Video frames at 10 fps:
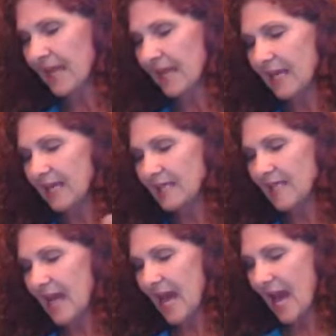and it
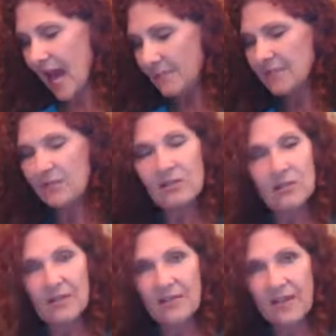is
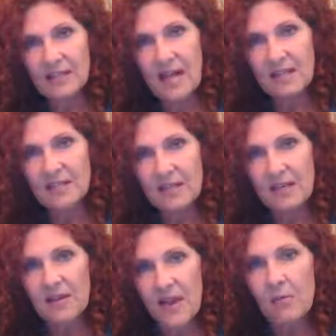absolutely
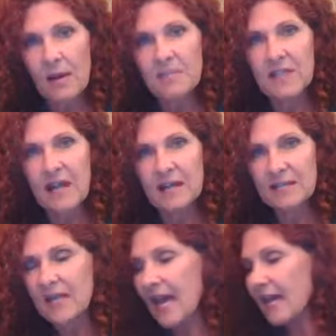fantastic. That website
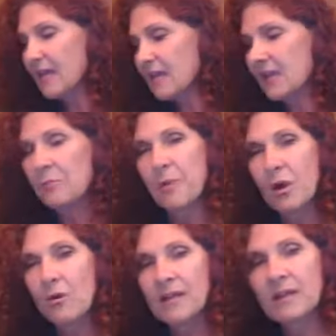is A E P O
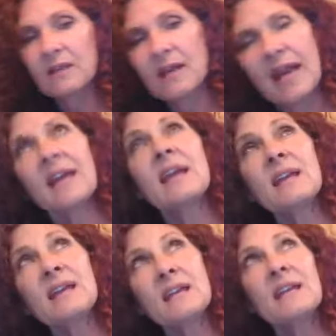E A
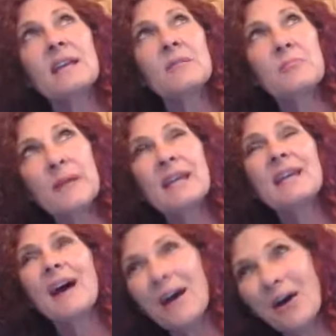E
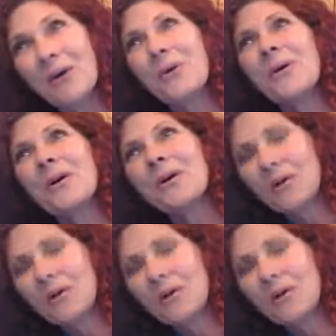P O